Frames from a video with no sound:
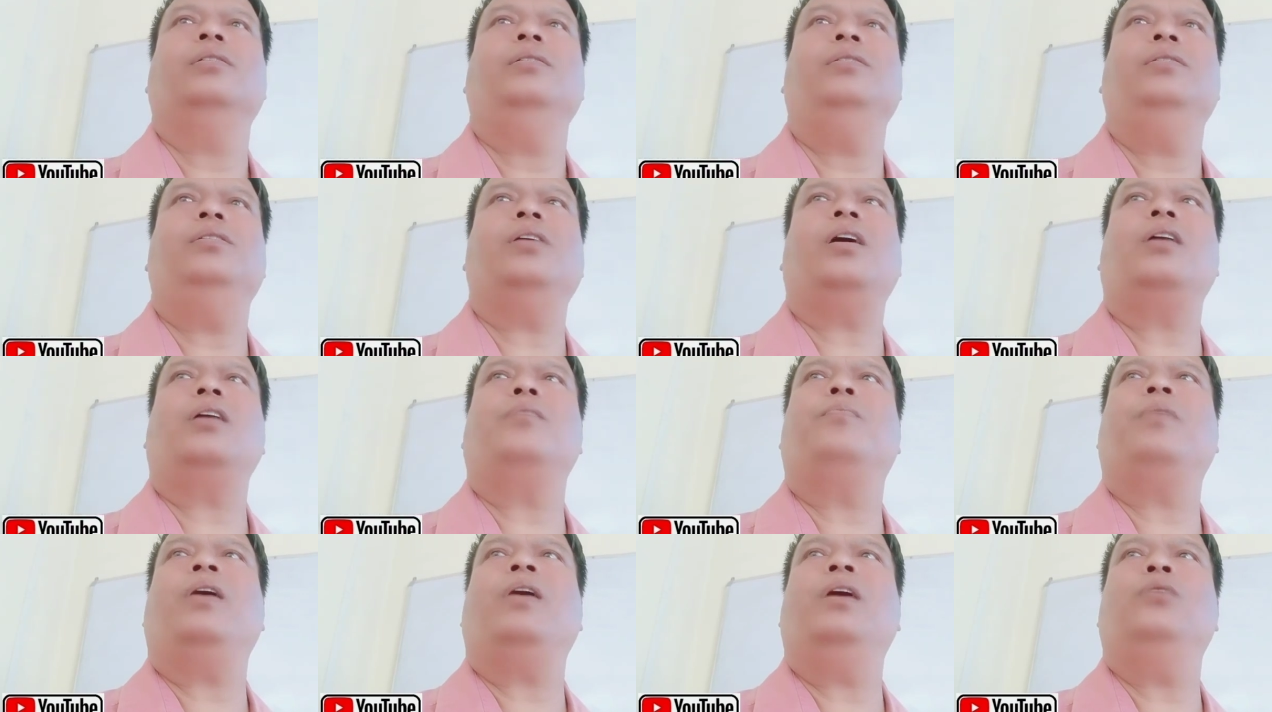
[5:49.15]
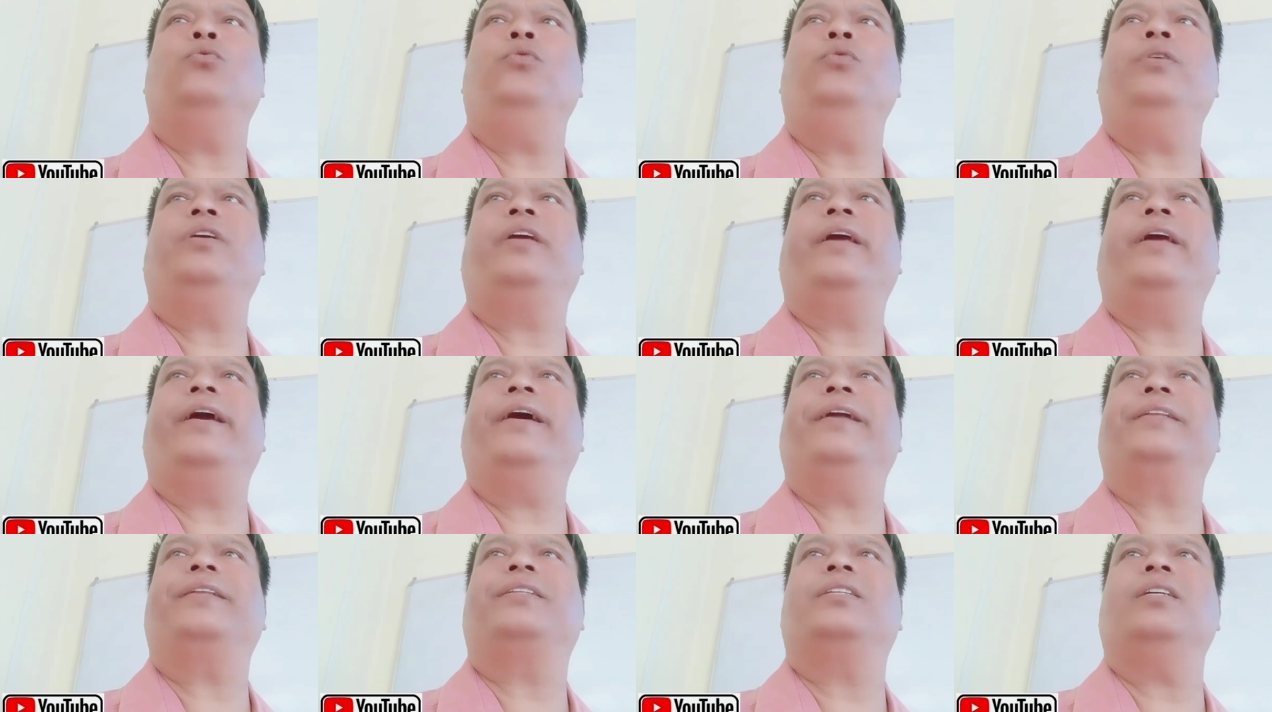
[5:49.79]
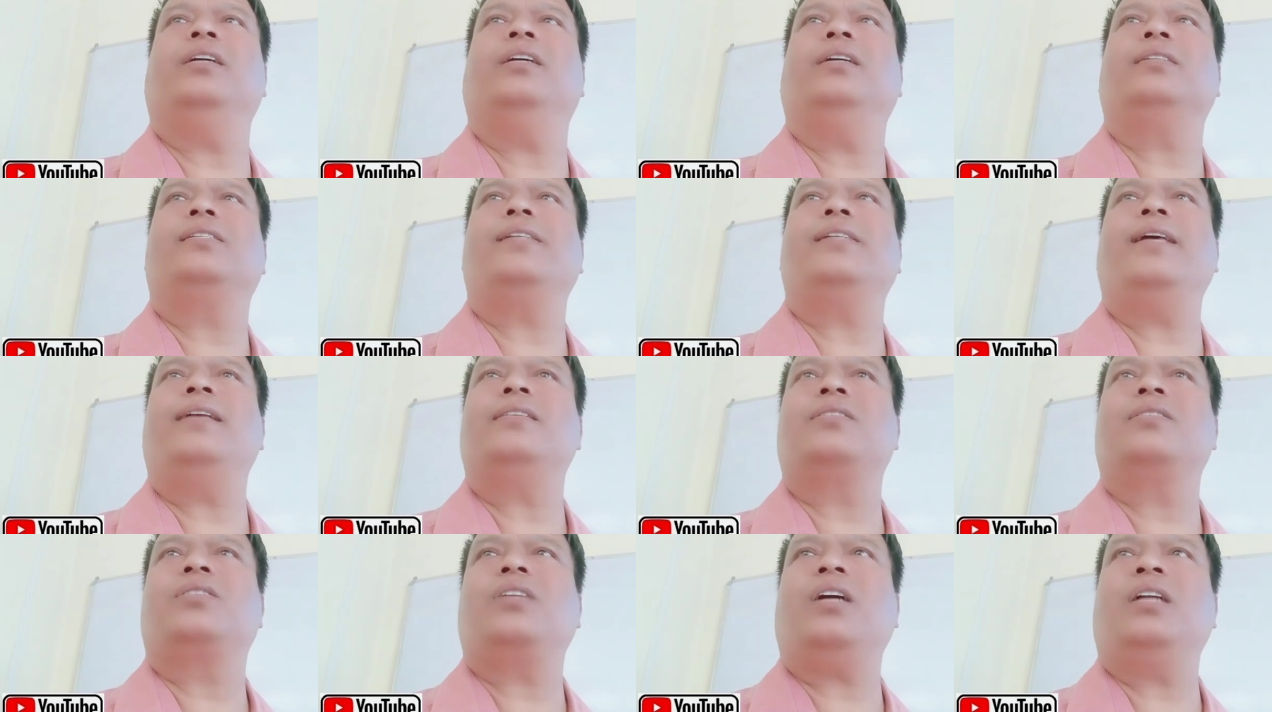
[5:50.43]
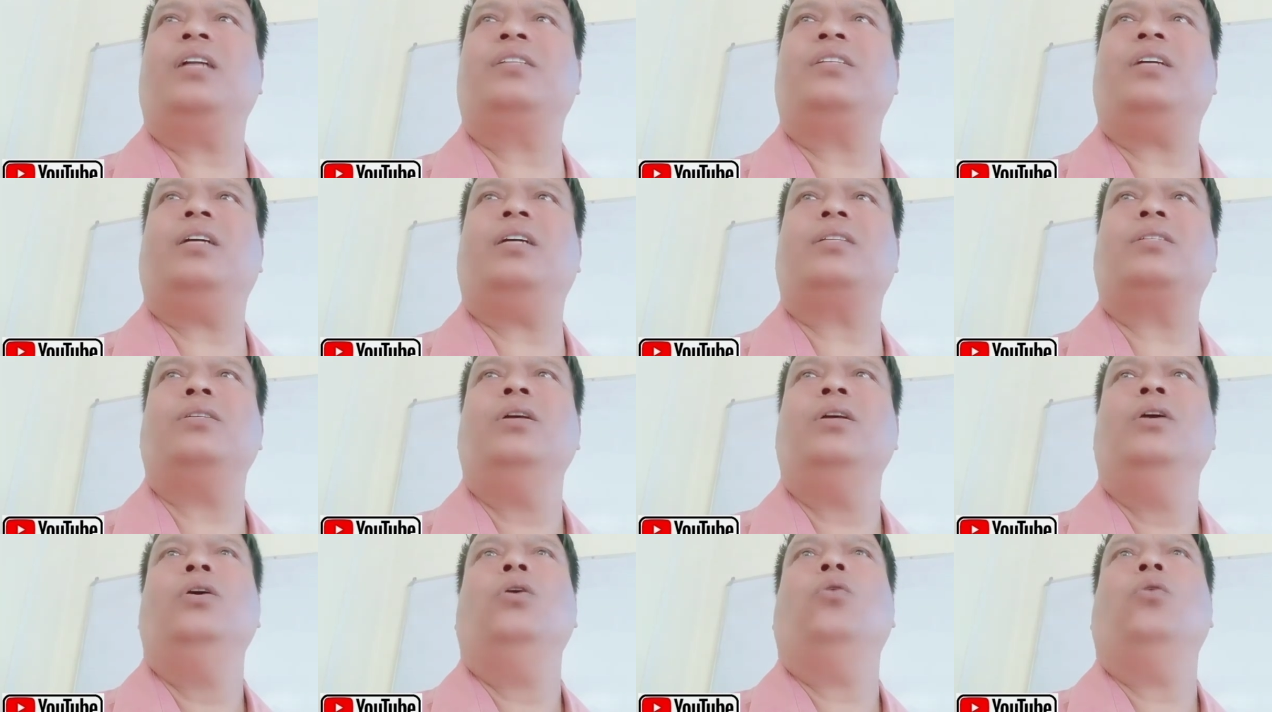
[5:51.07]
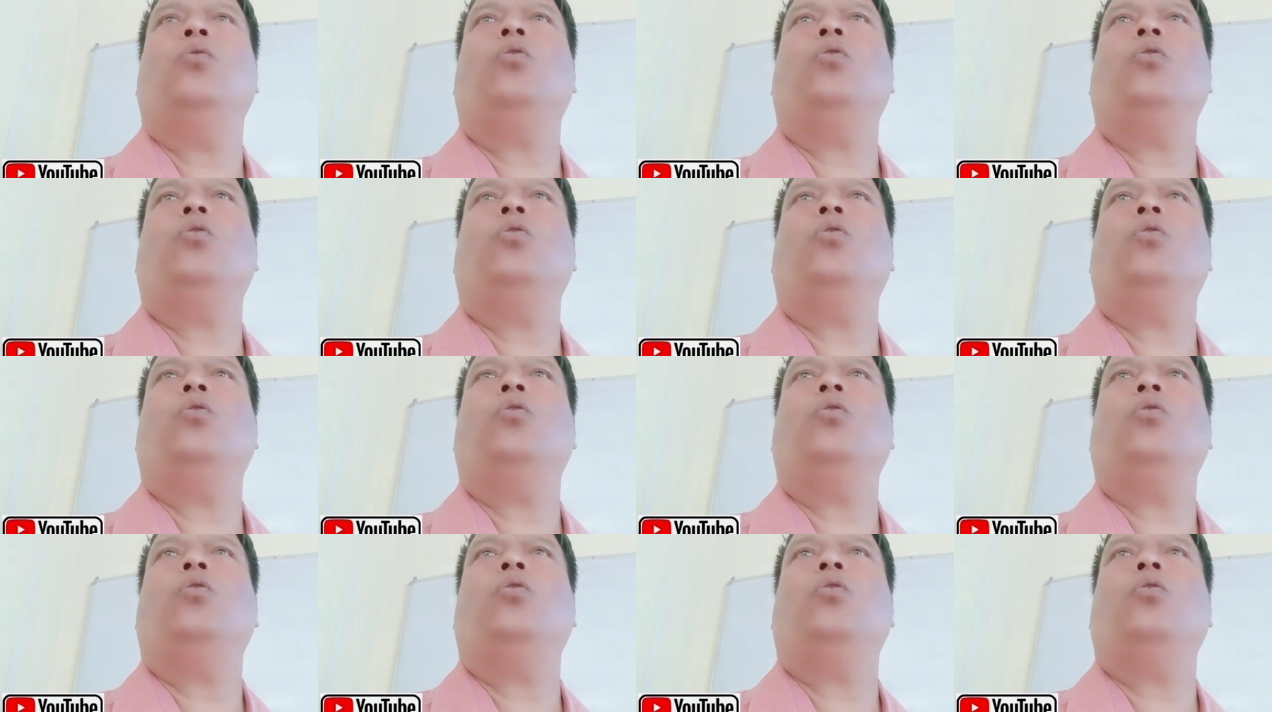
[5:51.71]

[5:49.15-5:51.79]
Thereby we get sense data.